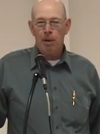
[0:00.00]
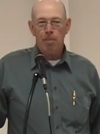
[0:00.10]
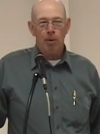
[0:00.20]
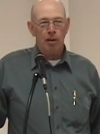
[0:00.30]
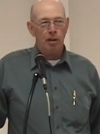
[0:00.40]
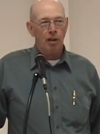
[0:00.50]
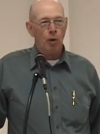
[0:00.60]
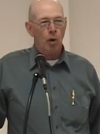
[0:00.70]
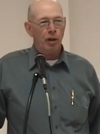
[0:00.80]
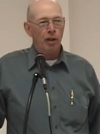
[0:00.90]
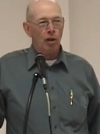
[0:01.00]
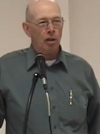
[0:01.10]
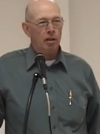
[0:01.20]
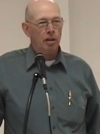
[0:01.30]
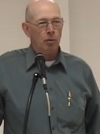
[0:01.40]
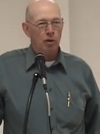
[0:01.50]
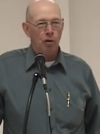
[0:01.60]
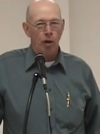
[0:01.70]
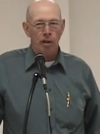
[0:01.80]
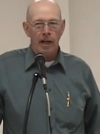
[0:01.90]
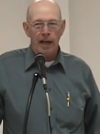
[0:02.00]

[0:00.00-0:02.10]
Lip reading: people in Concordia learned that it was going to